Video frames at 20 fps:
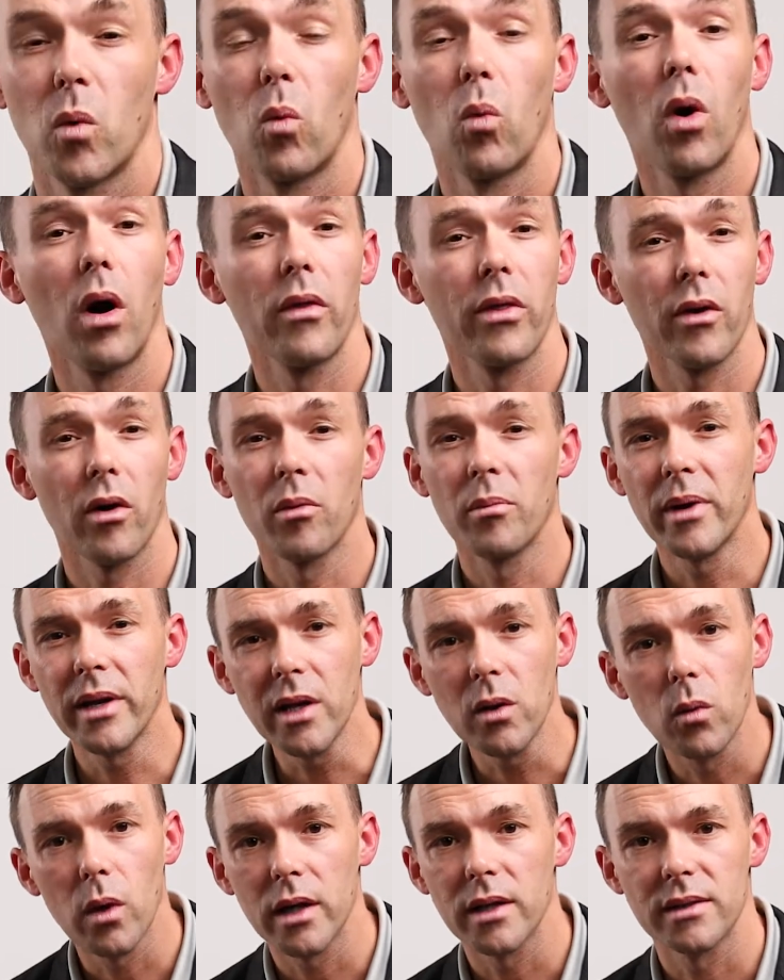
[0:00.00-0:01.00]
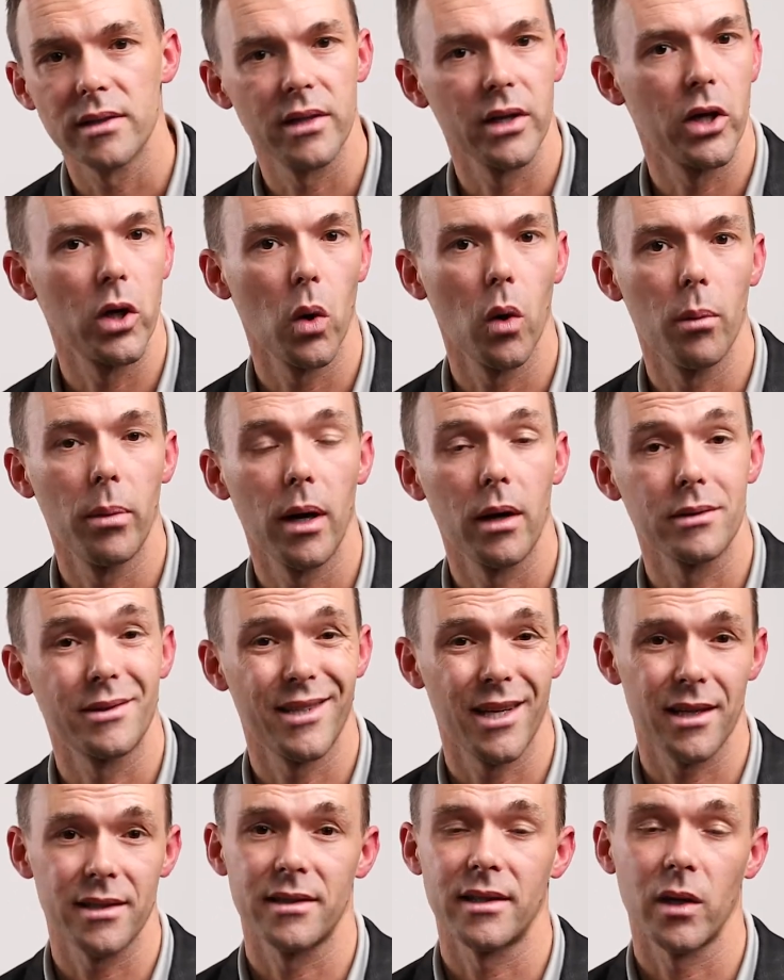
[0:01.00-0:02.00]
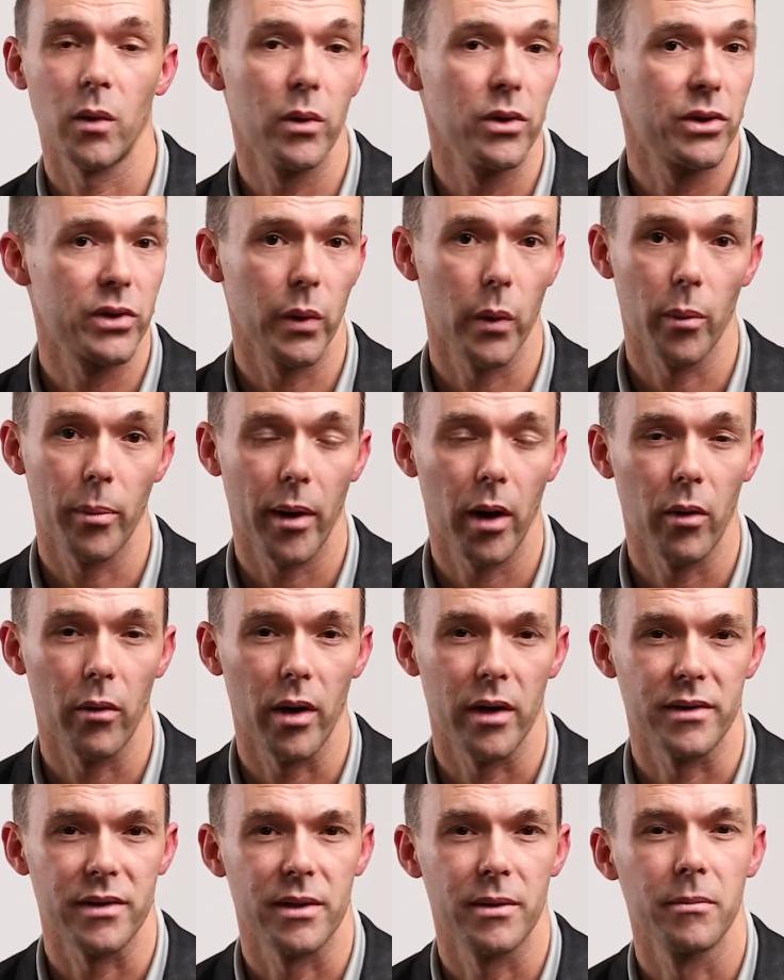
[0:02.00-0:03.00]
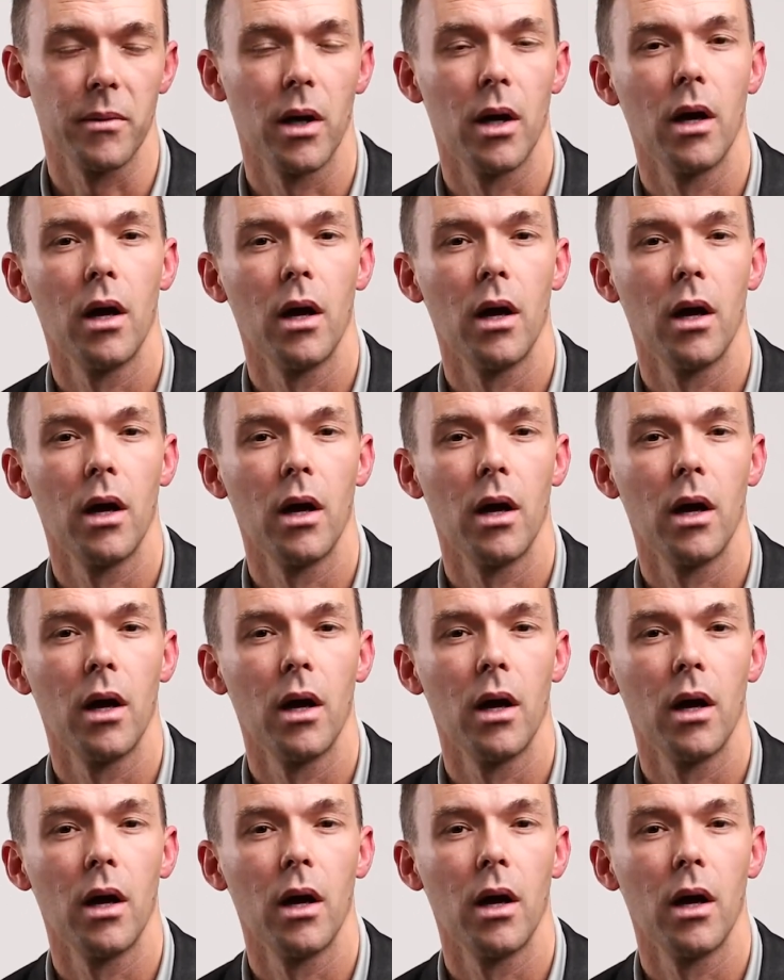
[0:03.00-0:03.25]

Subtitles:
While there are many ways to go about testing windshield repair resin,